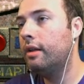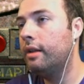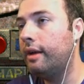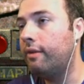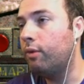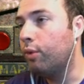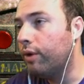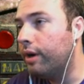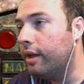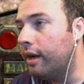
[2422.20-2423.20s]
Like,
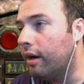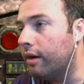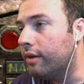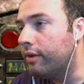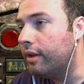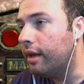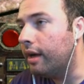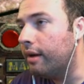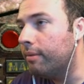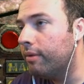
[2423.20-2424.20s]
really hard to see the
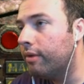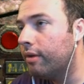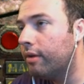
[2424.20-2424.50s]
items.